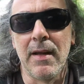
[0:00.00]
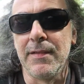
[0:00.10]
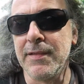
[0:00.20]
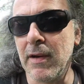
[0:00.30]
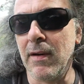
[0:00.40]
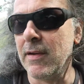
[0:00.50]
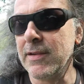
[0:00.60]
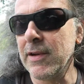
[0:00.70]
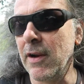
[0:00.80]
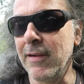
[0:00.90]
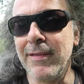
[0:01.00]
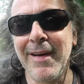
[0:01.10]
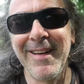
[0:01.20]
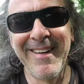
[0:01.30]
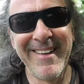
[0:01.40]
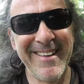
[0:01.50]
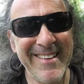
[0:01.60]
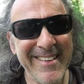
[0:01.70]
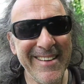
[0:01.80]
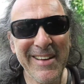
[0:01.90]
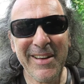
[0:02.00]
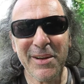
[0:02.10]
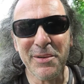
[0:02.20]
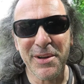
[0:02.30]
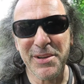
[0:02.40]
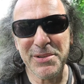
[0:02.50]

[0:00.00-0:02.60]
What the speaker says: and so I was kind of quite